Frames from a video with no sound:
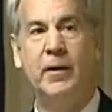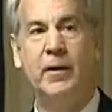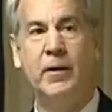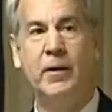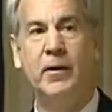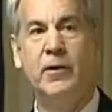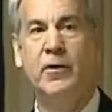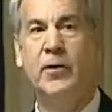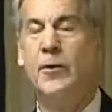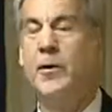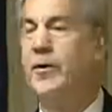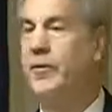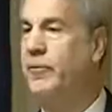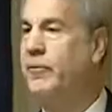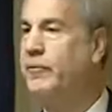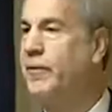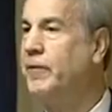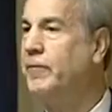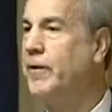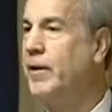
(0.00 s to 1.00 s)

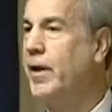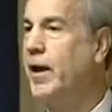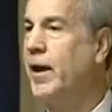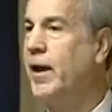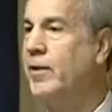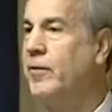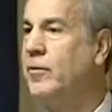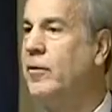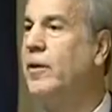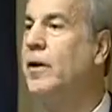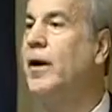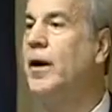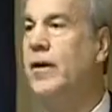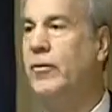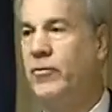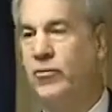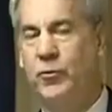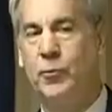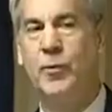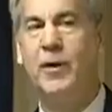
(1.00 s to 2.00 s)
250 knots is
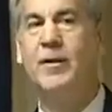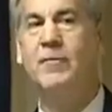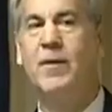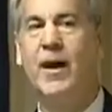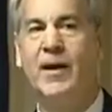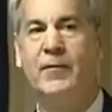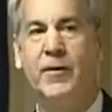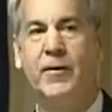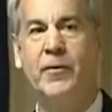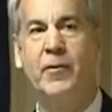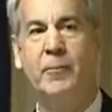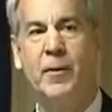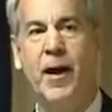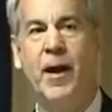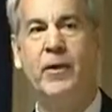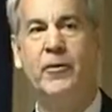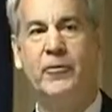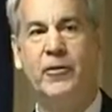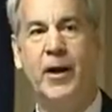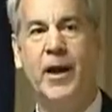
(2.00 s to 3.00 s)
2,500 pounds.
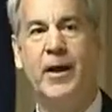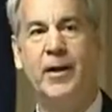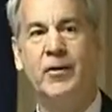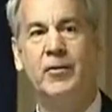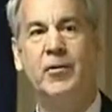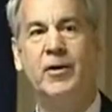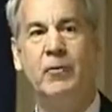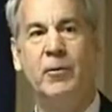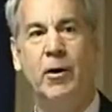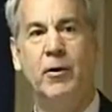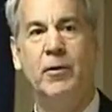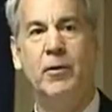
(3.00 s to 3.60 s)
You add a zero.